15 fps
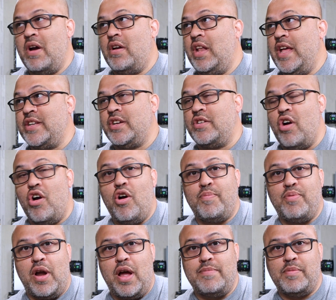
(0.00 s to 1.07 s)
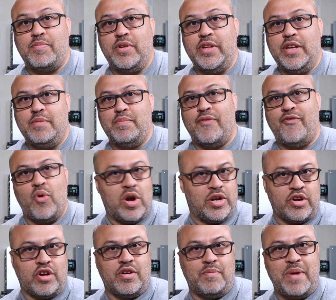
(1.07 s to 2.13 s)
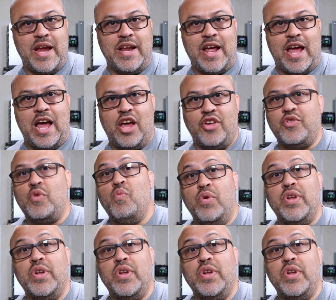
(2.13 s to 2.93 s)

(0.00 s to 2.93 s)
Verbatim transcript: my electric car probably before I start the main house.